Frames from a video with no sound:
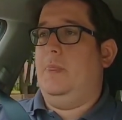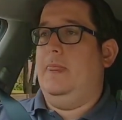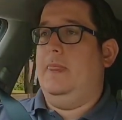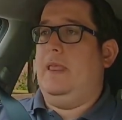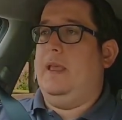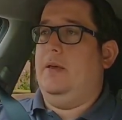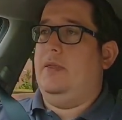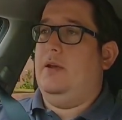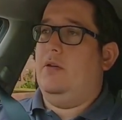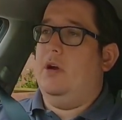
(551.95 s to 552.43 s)

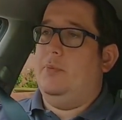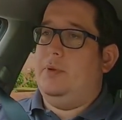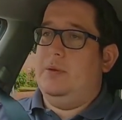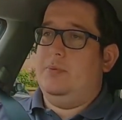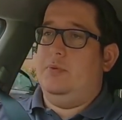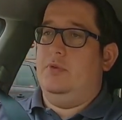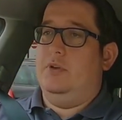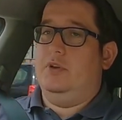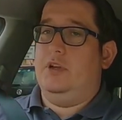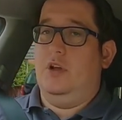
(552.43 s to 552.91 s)
Now there are
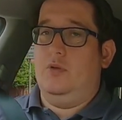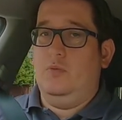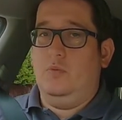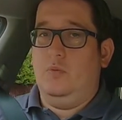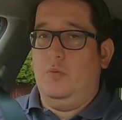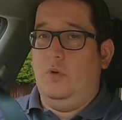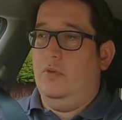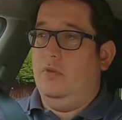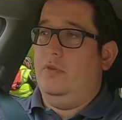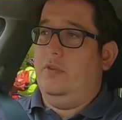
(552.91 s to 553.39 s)
people that
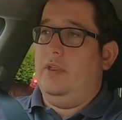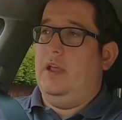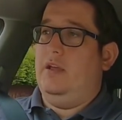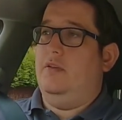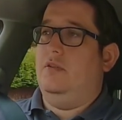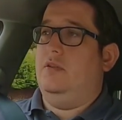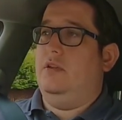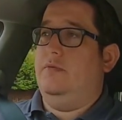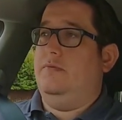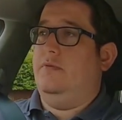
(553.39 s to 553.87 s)
don't want their
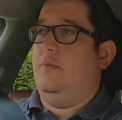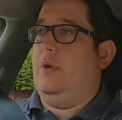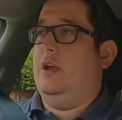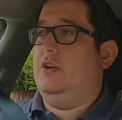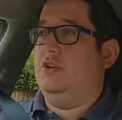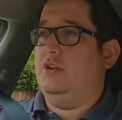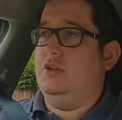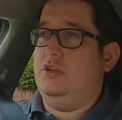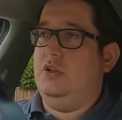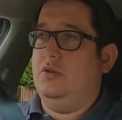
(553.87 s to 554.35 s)

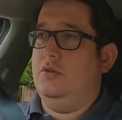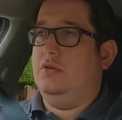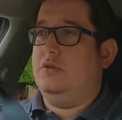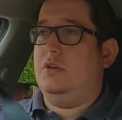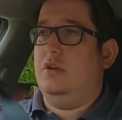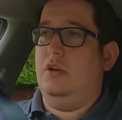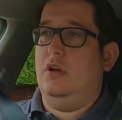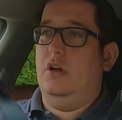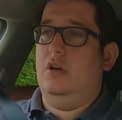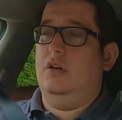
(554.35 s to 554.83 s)
information used
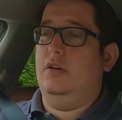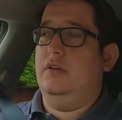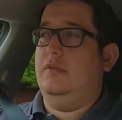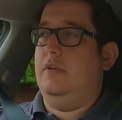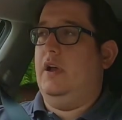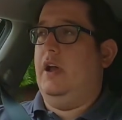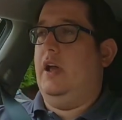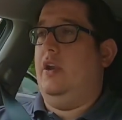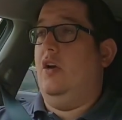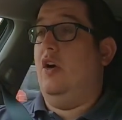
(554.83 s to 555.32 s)
a lot,
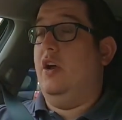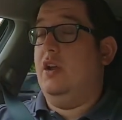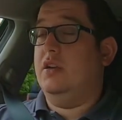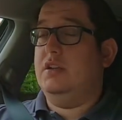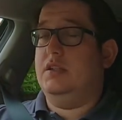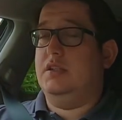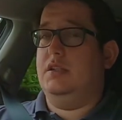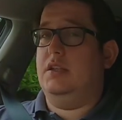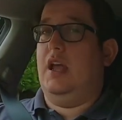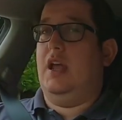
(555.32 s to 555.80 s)
and I
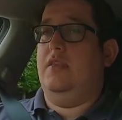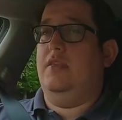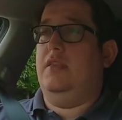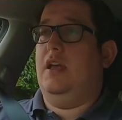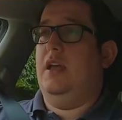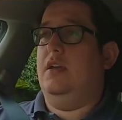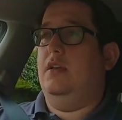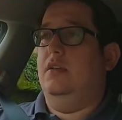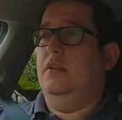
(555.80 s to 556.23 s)
understand that.